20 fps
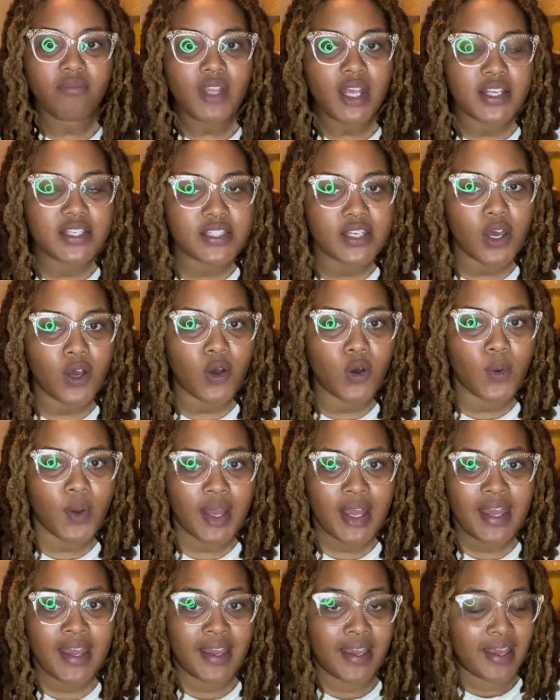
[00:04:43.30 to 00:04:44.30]
So
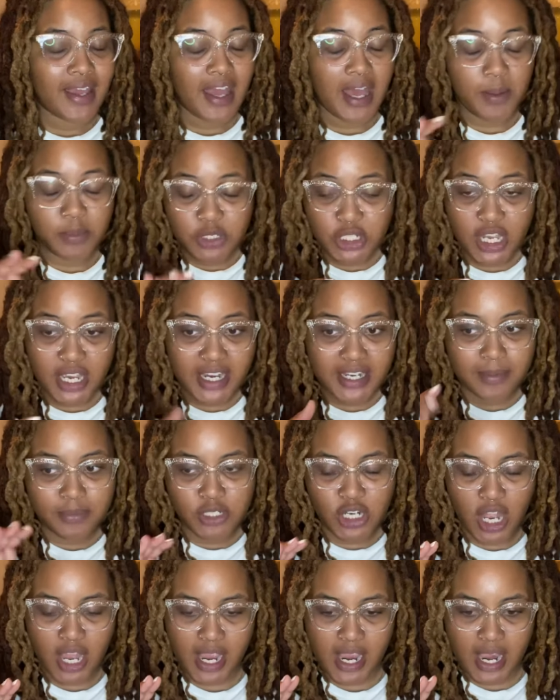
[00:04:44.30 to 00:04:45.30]
I'm chugging, I'm
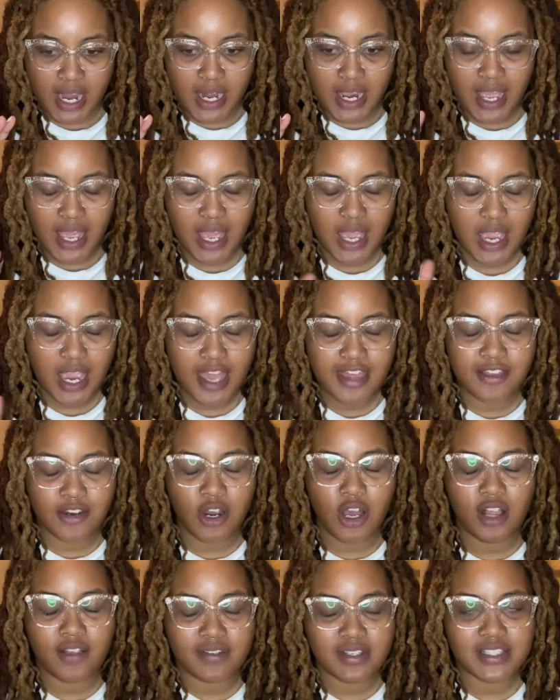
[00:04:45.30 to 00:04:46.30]
chugging, and then
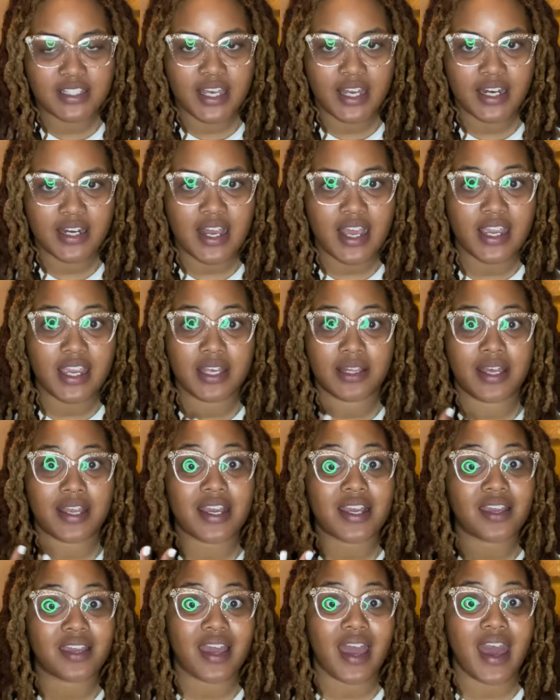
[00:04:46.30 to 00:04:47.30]
all of a sudden I get like a
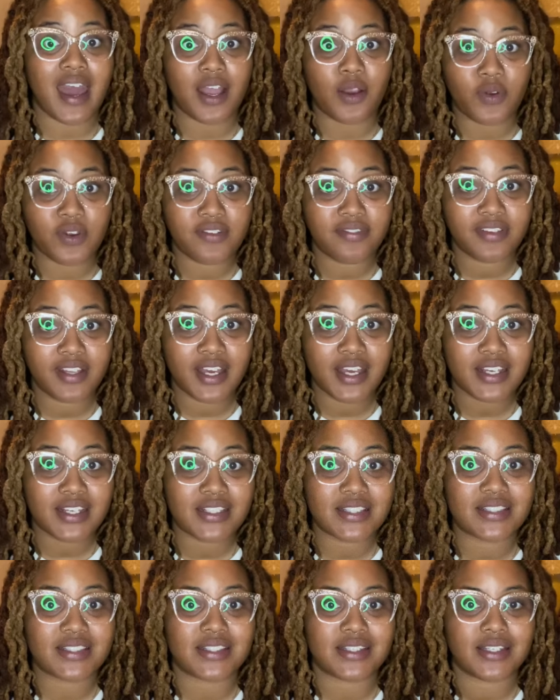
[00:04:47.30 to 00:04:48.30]
gag
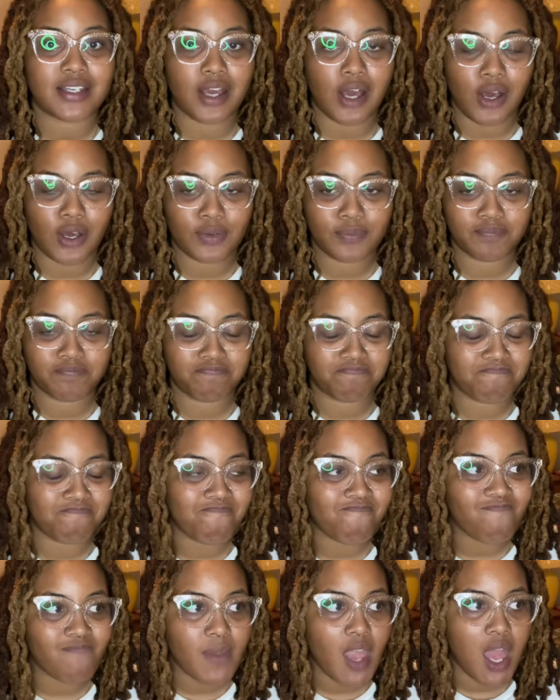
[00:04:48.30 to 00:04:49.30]
reflex. Y'all,
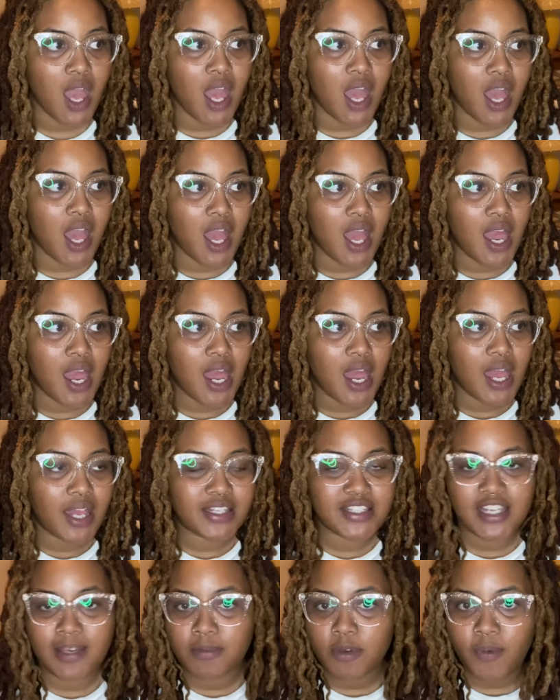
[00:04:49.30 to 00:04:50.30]

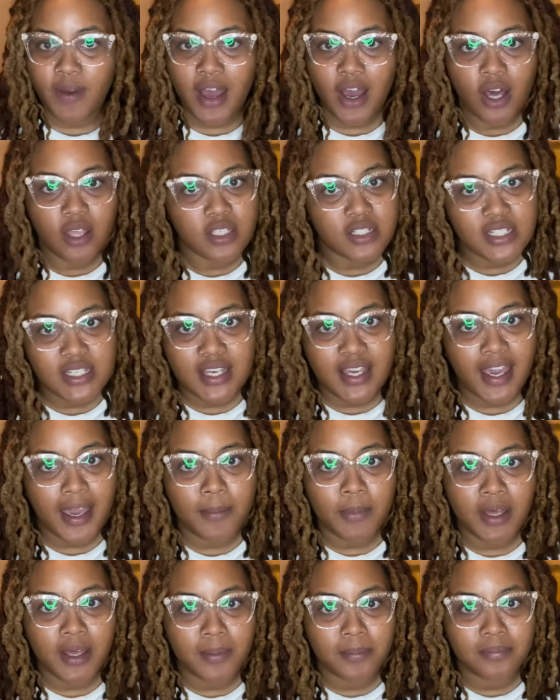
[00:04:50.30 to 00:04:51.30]
tell me why all the tea
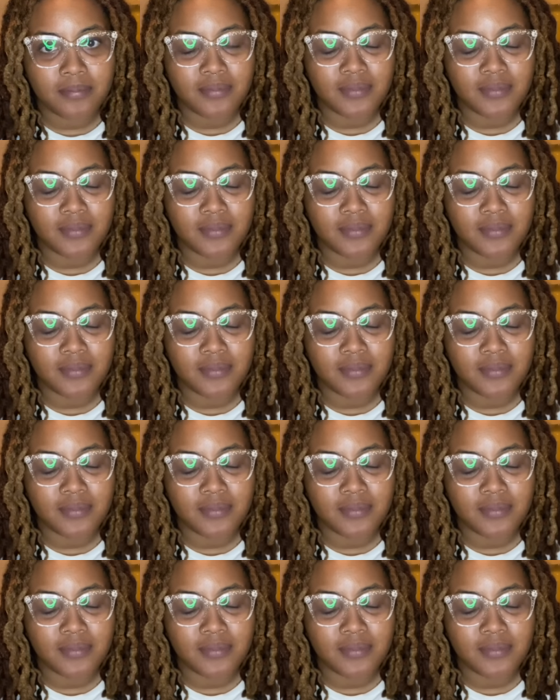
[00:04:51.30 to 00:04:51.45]
came up.